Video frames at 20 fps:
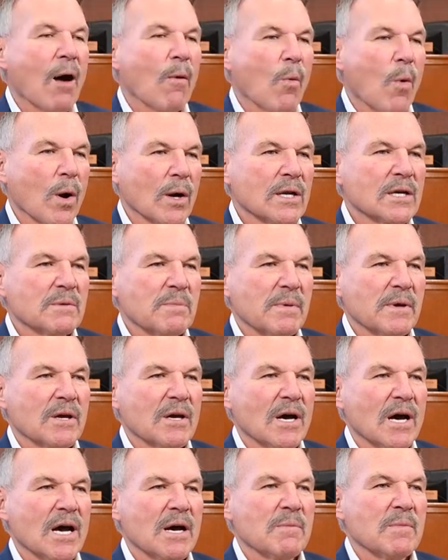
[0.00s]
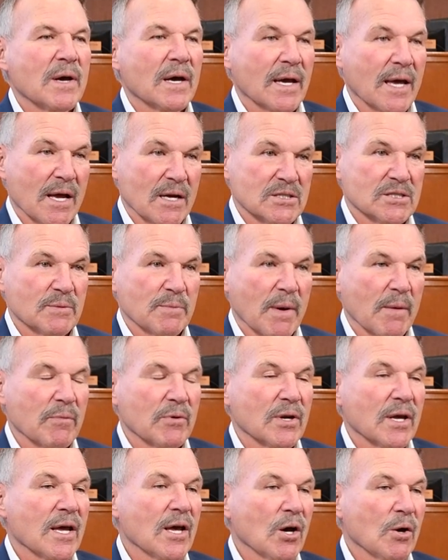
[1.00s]
I wanted to become a council
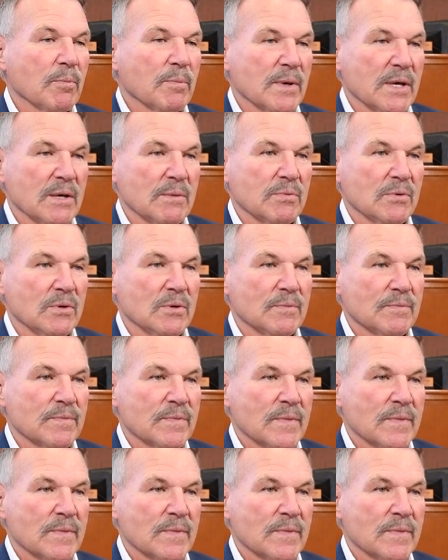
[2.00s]
member to help people.